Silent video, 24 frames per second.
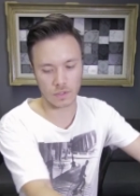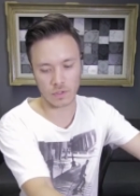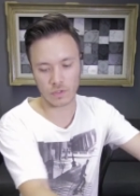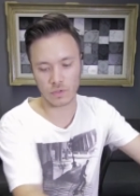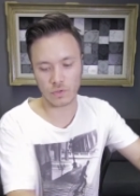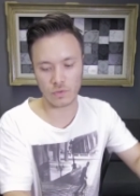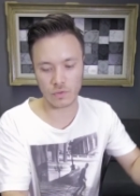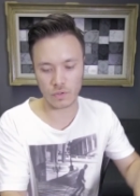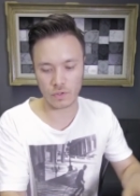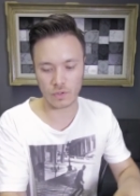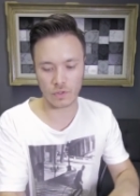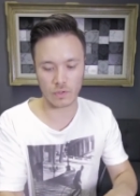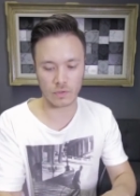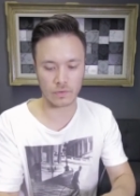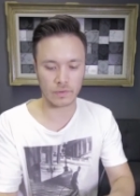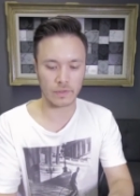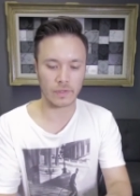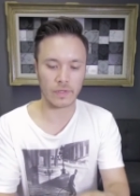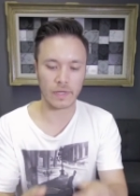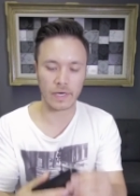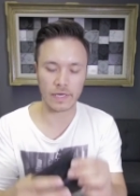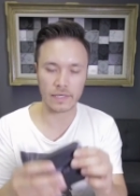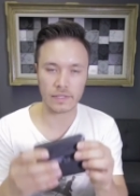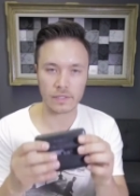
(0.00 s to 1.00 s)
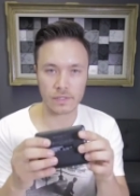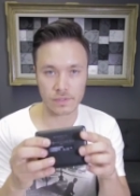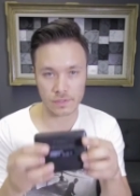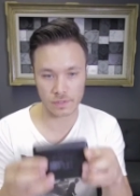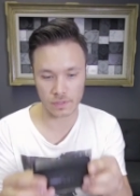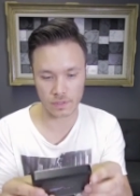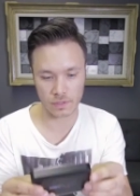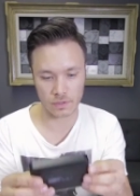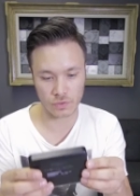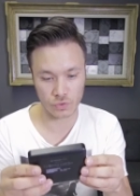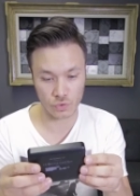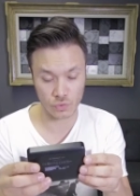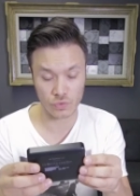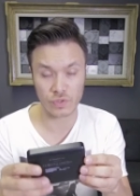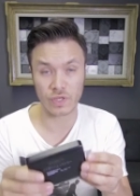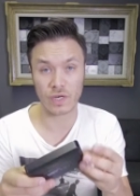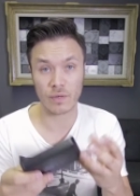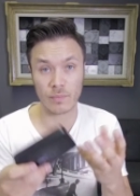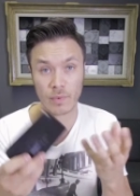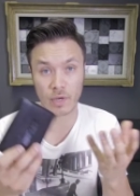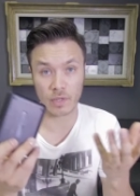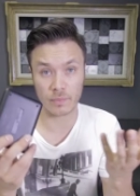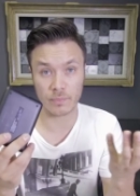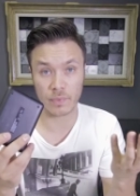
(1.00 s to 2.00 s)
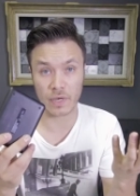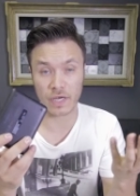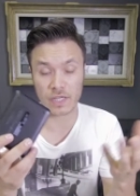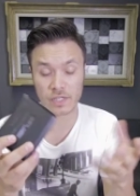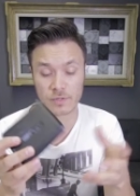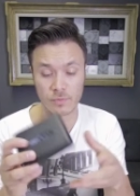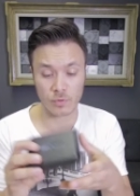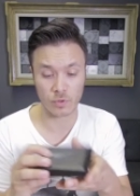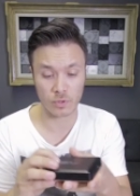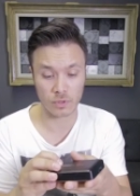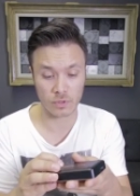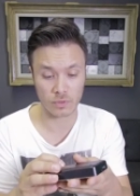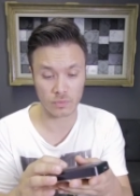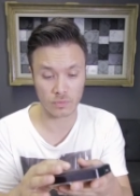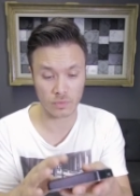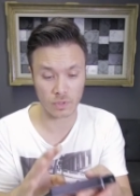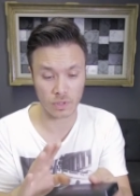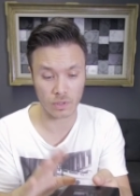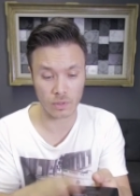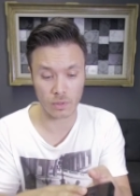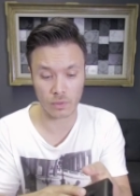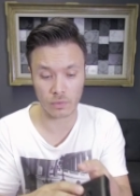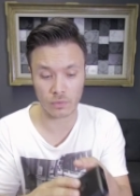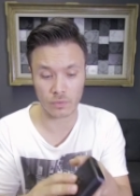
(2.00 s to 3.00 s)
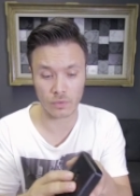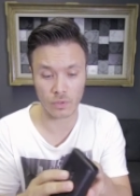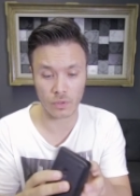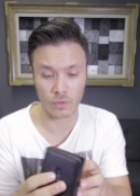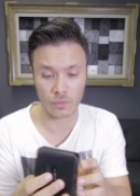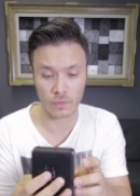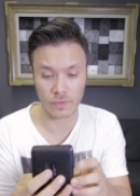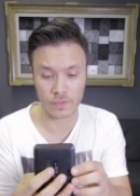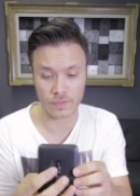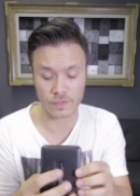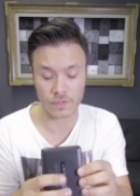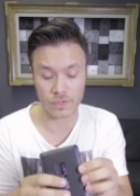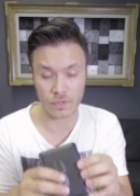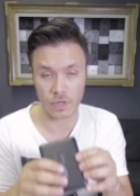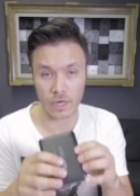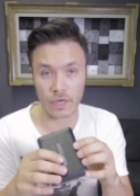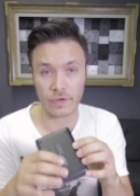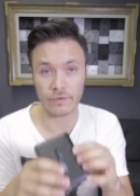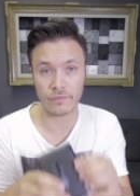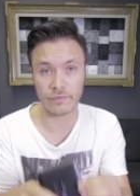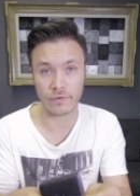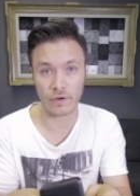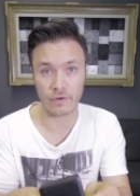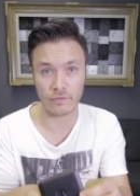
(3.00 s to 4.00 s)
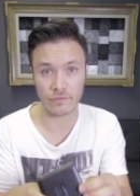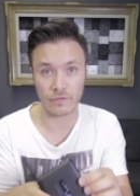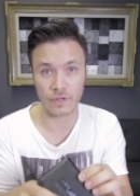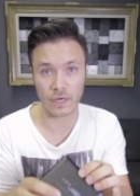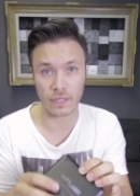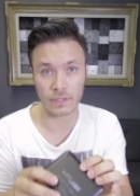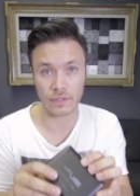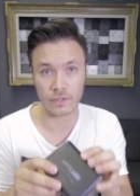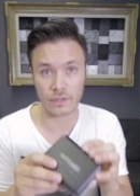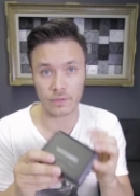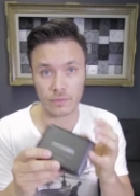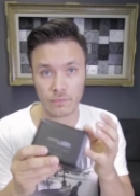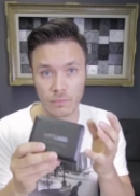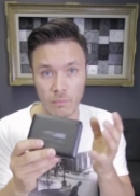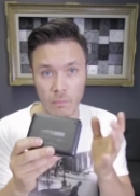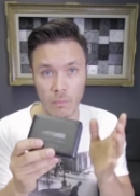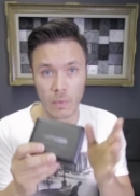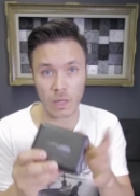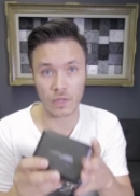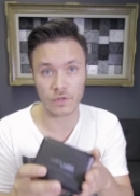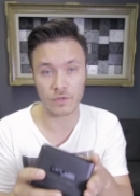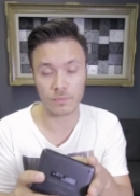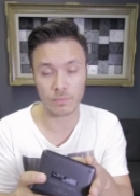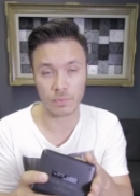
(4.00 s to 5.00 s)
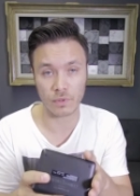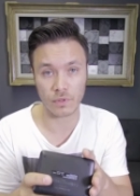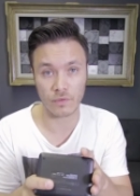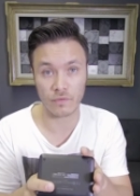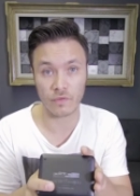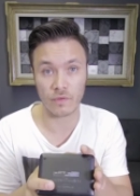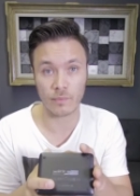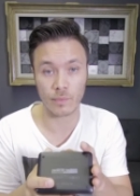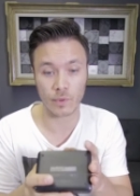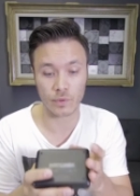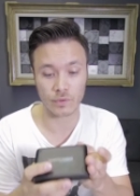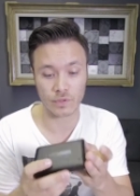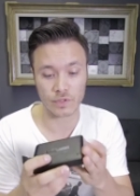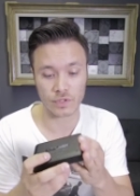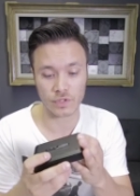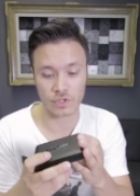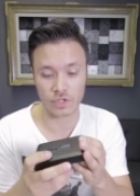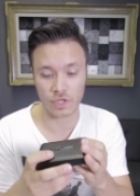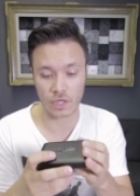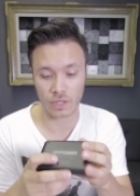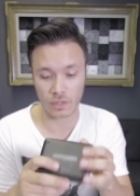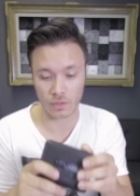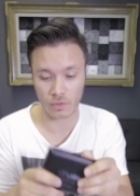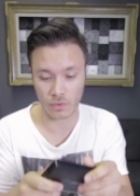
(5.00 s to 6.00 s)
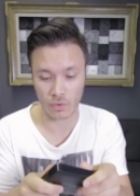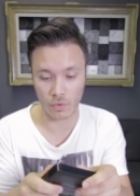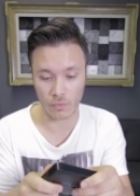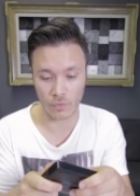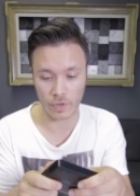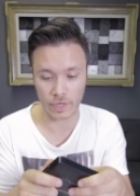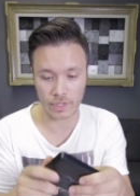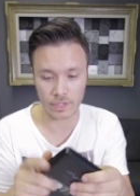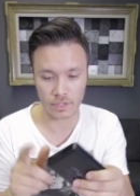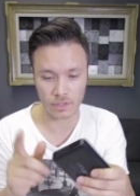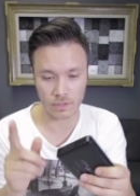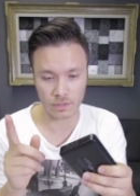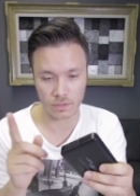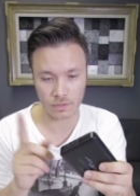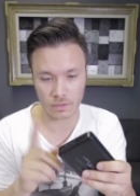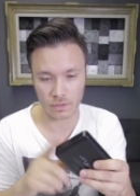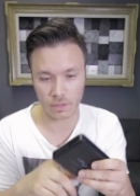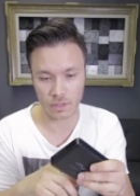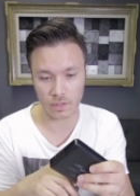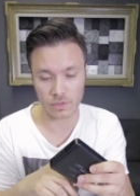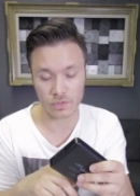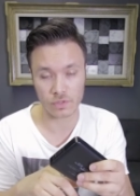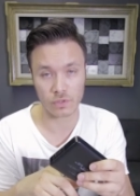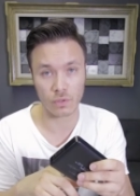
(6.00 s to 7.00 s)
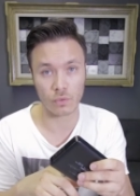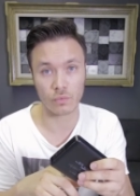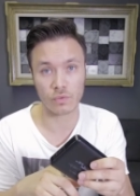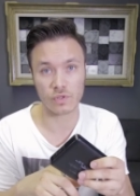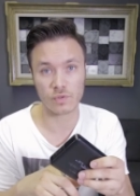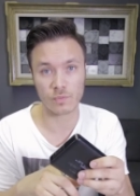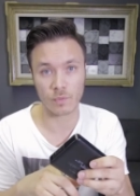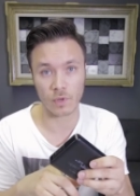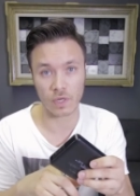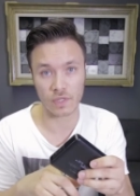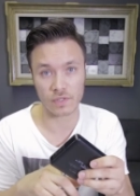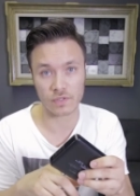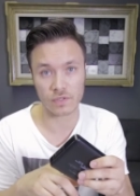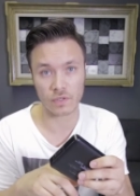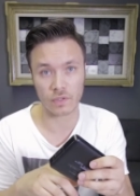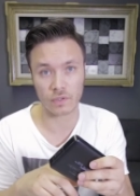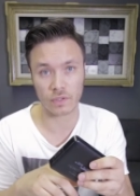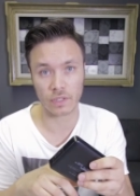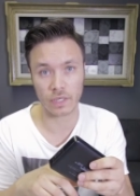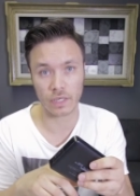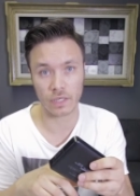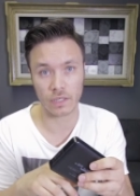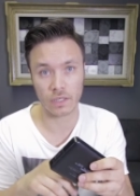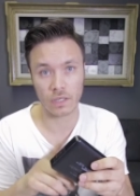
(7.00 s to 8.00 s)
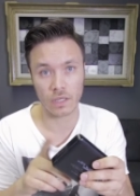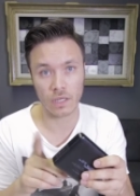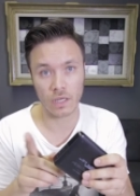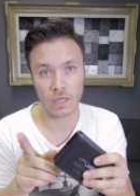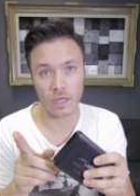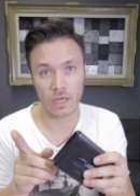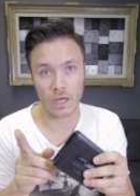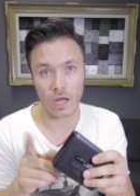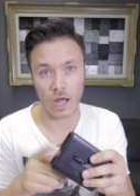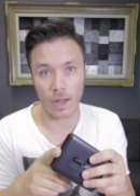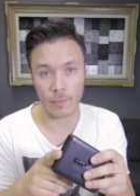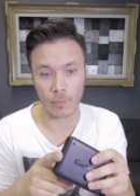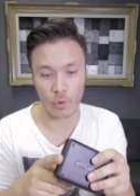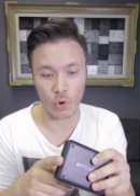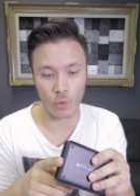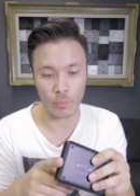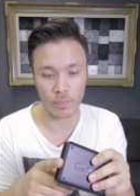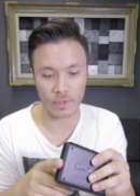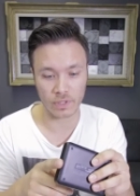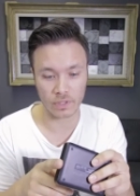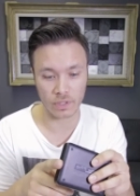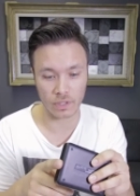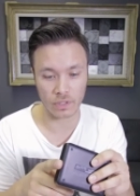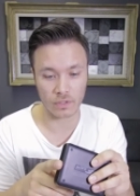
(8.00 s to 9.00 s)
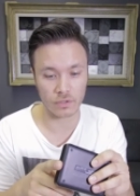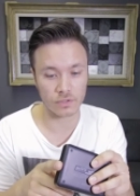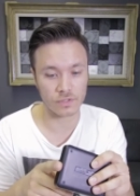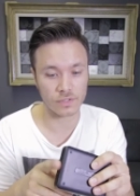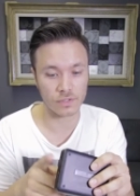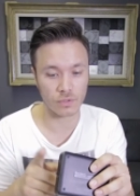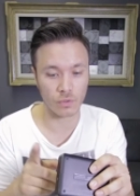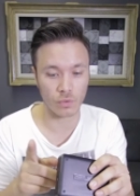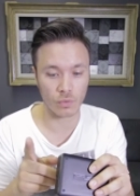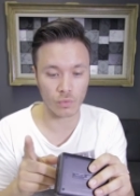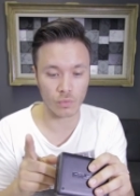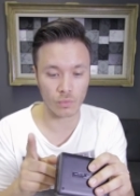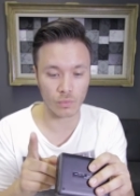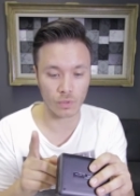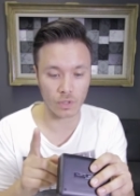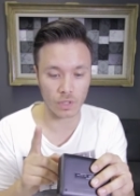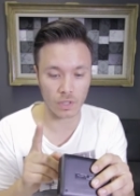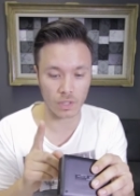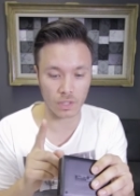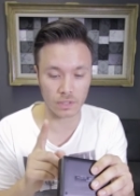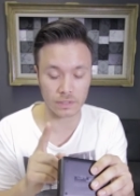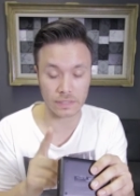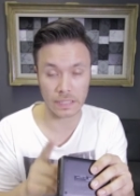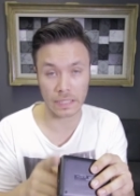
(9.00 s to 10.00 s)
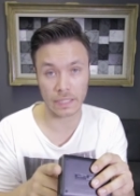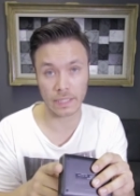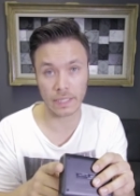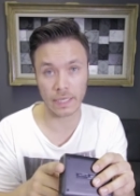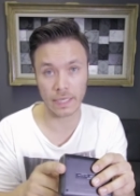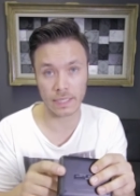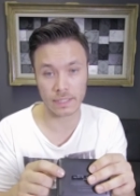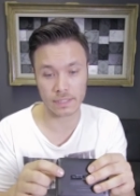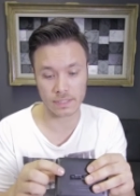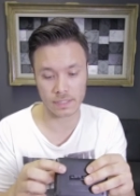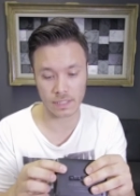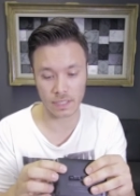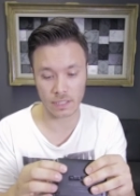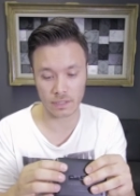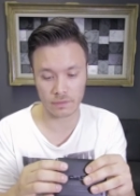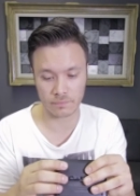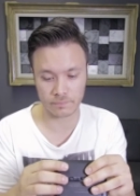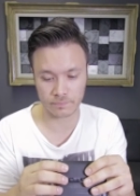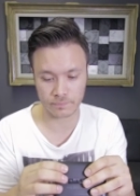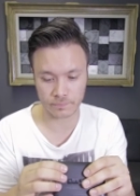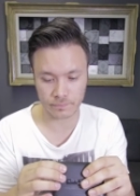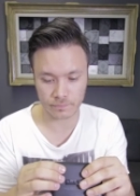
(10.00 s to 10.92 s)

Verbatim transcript: unit on the line is a 2 terabyte Passport. We all know this drive. I've done multiple of them on this channel already. Slow response on there. I'm hoping that there's no uh, dead heads yet.